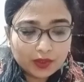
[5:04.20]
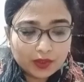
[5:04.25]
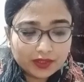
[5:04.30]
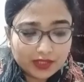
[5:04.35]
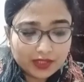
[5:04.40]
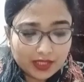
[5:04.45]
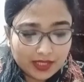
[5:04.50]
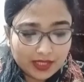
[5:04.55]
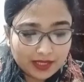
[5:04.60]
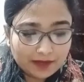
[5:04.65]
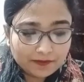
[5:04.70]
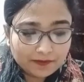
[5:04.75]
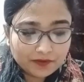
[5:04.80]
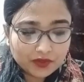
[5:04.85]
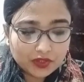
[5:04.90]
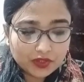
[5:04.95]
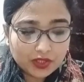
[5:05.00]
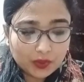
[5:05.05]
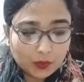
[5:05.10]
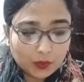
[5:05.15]
on the
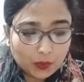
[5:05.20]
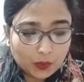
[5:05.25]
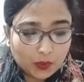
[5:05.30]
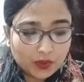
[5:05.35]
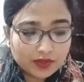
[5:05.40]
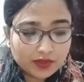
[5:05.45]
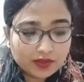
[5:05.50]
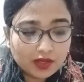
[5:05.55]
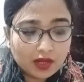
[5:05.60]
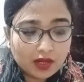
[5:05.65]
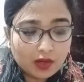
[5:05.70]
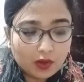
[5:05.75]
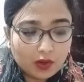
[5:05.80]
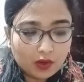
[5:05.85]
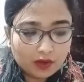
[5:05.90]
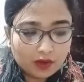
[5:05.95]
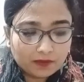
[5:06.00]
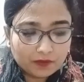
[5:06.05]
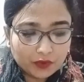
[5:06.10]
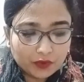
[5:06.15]
left, there was a
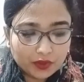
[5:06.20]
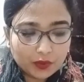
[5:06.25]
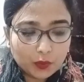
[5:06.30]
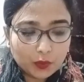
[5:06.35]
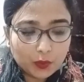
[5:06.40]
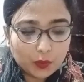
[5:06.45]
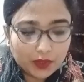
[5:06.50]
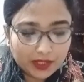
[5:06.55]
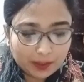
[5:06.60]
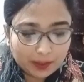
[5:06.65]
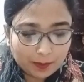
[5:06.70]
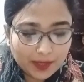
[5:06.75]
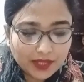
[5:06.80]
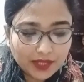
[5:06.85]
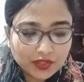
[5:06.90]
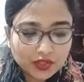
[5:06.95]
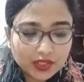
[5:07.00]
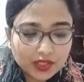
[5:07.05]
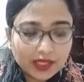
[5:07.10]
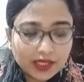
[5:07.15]
long wooden
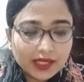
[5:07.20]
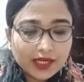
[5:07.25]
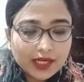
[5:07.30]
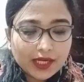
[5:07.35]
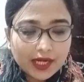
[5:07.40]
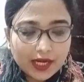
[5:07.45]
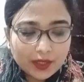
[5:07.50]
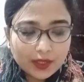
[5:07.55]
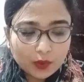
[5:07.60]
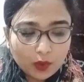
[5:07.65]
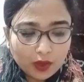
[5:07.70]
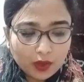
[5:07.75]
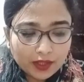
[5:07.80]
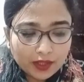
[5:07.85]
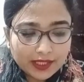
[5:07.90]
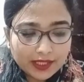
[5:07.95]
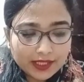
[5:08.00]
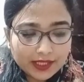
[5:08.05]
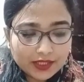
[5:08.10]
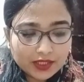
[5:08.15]
workbench, and
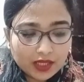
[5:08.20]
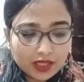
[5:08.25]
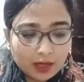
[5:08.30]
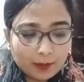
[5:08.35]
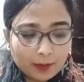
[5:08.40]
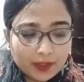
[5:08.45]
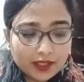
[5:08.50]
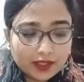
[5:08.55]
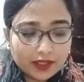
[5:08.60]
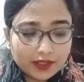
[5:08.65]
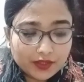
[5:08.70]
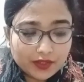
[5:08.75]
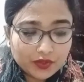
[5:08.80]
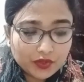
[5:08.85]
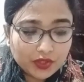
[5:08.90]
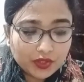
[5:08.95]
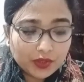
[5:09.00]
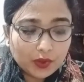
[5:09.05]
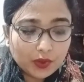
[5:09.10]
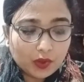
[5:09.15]
on it, among a
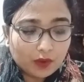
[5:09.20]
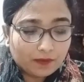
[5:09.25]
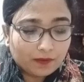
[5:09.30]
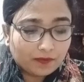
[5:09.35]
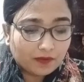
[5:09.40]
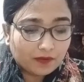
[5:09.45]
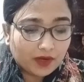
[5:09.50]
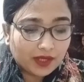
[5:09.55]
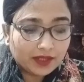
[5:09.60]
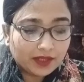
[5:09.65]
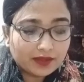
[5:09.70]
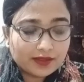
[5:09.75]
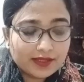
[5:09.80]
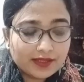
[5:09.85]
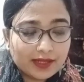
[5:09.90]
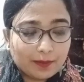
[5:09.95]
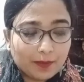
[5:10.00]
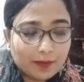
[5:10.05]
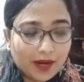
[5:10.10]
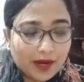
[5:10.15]
littering of wires
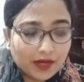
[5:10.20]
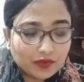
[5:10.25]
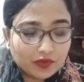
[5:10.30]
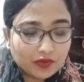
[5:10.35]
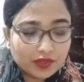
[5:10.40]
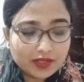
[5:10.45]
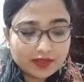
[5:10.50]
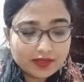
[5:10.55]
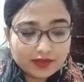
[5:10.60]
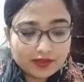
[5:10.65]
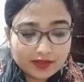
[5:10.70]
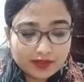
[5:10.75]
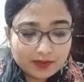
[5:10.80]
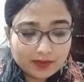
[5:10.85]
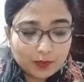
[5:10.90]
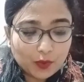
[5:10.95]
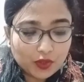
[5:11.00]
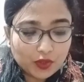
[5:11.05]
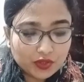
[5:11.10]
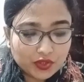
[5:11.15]
and batteries and
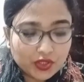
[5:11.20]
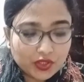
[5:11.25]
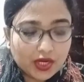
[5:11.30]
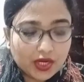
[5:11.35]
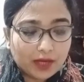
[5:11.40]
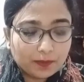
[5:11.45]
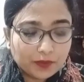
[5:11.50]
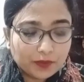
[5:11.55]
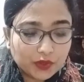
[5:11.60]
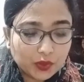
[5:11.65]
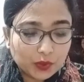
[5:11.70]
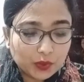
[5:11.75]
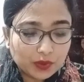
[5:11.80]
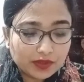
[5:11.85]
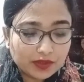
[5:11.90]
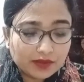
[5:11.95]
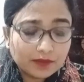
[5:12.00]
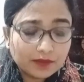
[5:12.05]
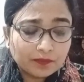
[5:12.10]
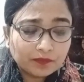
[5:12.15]
small sharp
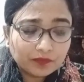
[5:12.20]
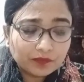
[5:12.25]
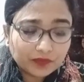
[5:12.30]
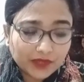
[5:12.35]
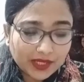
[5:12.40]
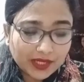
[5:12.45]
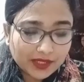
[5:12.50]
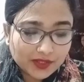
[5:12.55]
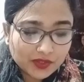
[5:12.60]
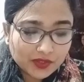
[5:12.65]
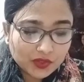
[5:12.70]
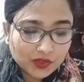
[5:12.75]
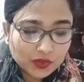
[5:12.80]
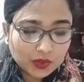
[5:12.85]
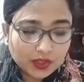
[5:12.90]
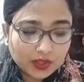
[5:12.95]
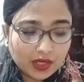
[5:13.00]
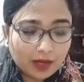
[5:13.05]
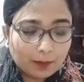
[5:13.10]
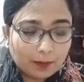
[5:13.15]
tools, there
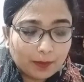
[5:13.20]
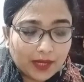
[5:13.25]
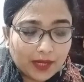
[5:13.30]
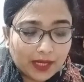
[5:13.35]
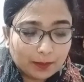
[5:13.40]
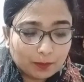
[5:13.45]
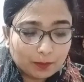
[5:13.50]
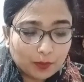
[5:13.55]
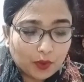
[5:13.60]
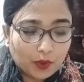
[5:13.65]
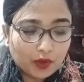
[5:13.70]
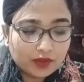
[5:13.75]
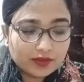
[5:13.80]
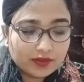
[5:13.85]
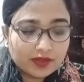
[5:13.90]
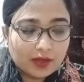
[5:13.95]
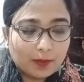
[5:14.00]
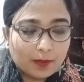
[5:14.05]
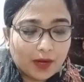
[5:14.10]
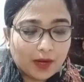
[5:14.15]
stood a black
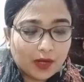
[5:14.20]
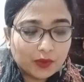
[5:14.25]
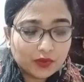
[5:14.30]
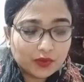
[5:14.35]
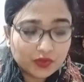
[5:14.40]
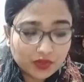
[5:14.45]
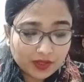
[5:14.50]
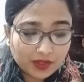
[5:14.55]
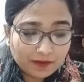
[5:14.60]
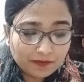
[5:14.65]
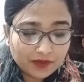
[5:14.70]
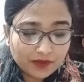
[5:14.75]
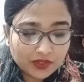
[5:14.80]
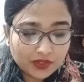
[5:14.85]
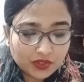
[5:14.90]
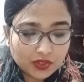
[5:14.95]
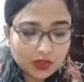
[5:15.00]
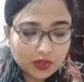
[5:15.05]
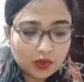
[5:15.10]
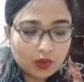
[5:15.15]
box about 3
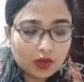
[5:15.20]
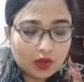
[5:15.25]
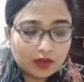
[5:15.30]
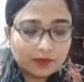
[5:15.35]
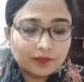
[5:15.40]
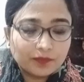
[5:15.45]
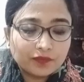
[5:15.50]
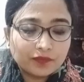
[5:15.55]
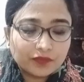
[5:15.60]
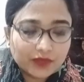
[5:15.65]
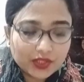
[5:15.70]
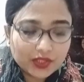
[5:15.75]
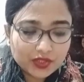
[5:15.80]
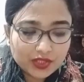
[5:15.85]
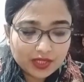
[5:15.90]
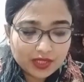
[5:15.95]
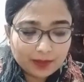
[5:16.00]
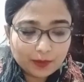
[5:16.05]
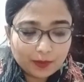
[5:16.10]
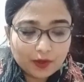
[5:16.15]
feet long, the
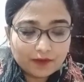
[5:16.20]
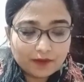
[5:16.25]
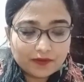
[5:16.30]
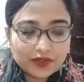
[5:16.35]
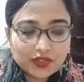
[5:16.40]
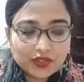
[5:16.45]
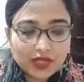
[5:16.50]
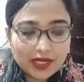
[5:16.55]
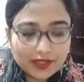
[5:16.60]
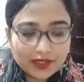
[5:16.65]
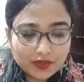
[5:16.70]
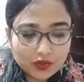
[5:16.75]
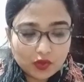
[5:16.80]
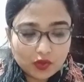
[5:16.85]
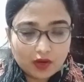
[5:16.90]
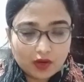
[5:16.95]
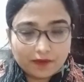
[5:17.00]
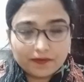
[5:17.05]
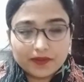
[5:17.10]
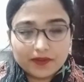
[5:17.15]
shape of a child's
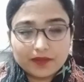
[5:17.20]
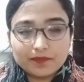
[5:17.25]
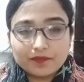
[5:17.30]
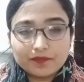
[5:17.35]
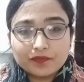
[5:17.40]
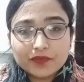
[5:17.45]
coffin.